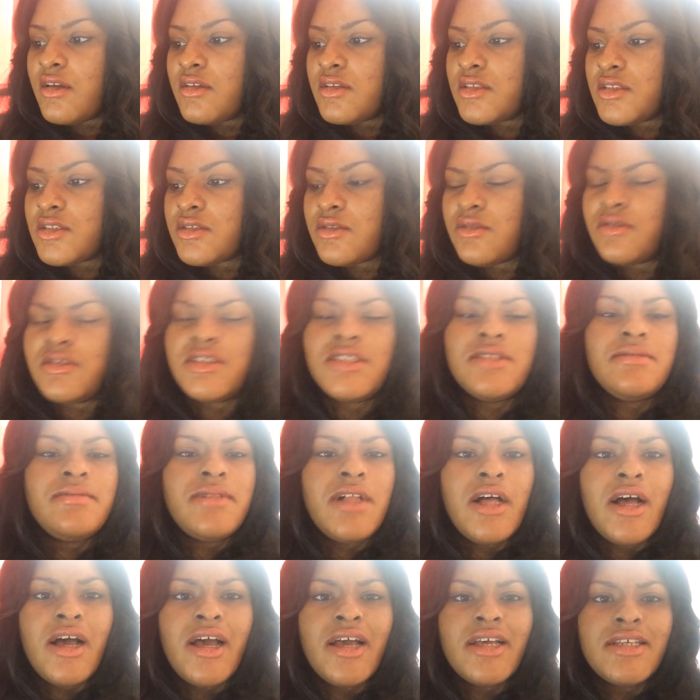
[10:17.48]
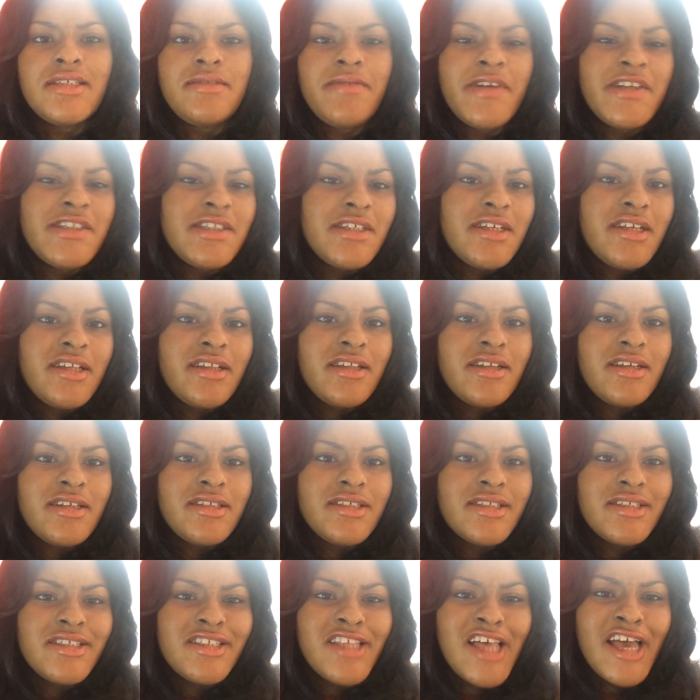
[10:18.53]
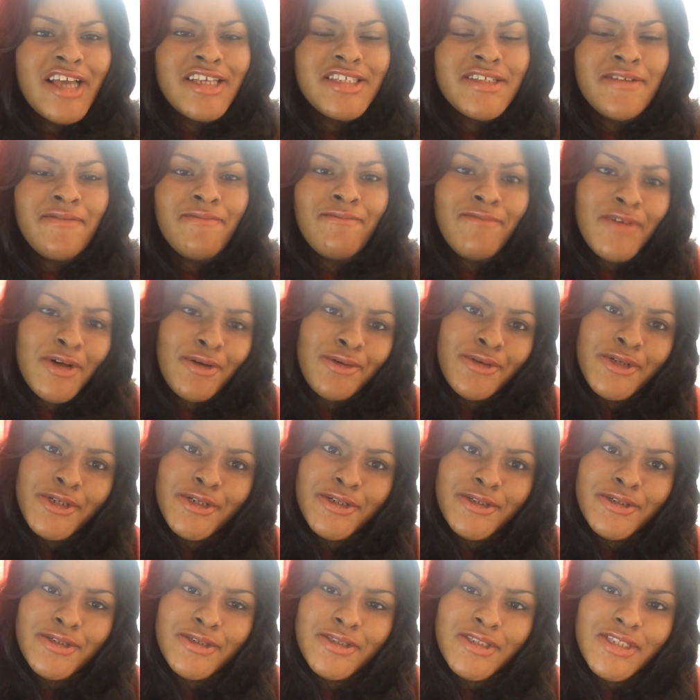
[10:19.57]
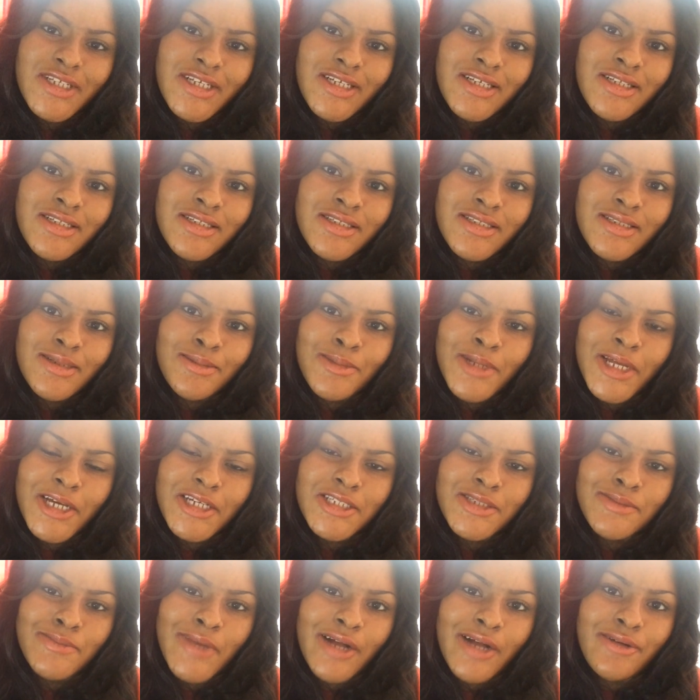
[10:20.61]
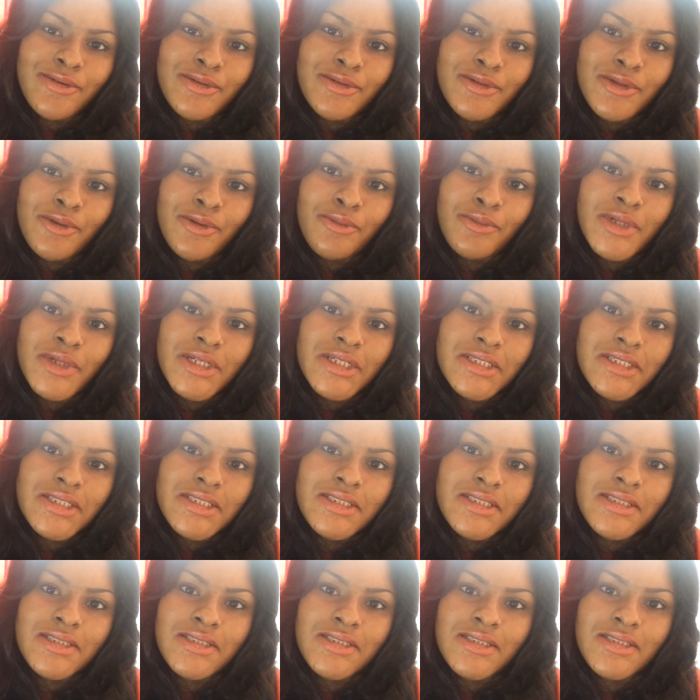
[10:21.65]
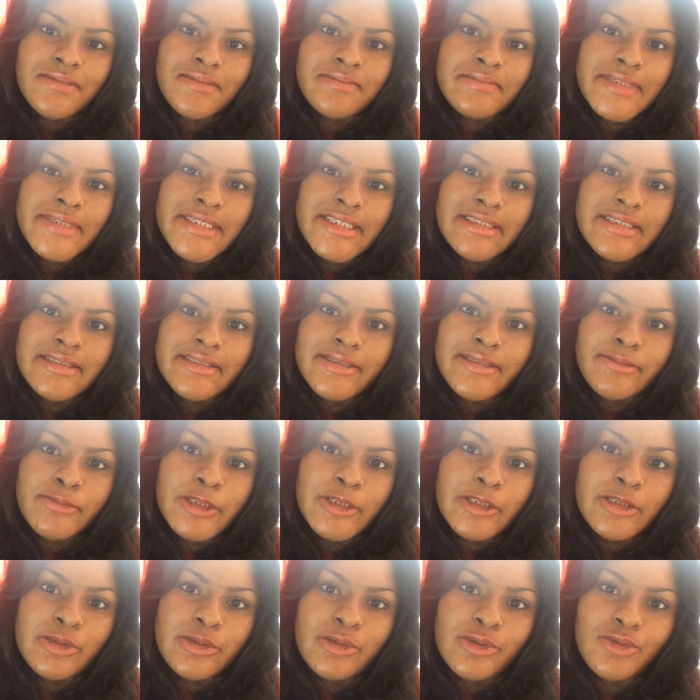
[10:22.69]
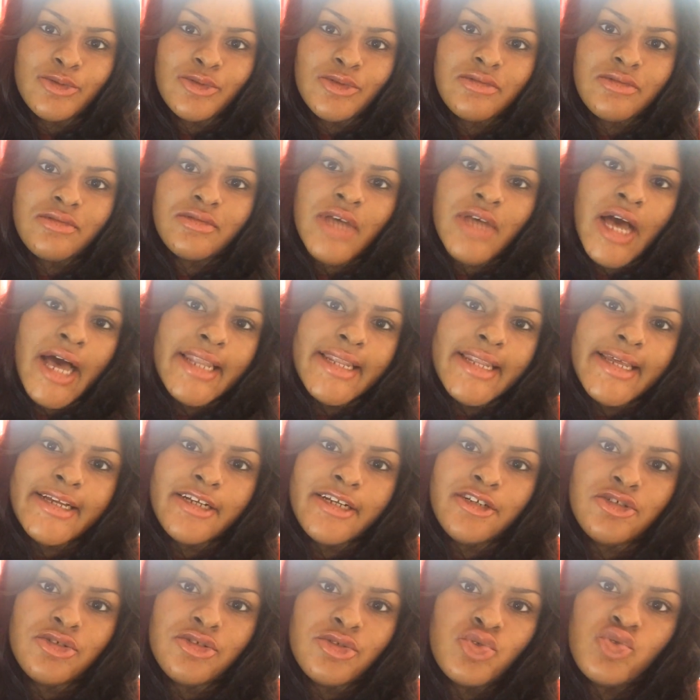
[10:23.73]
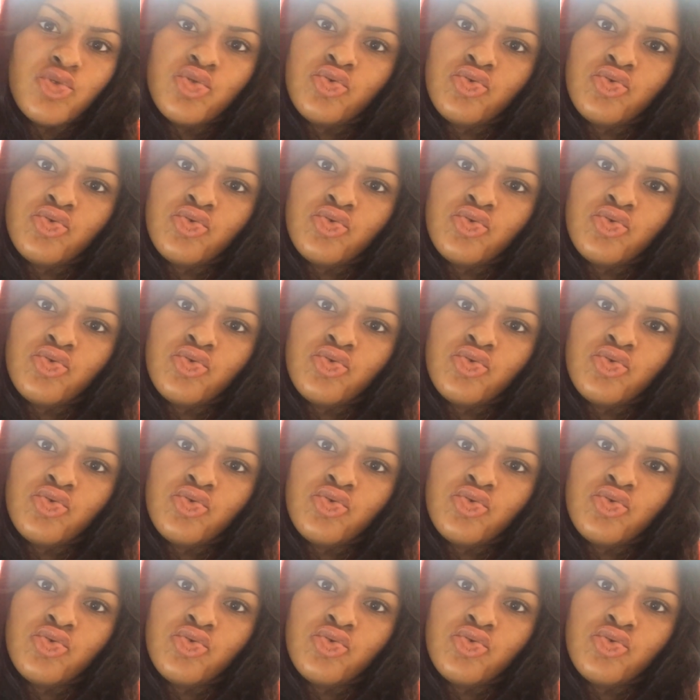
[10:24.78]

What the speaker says: School supplies, basically just like some folders and some like spiral notebooks, some pens, pencils, highlighters.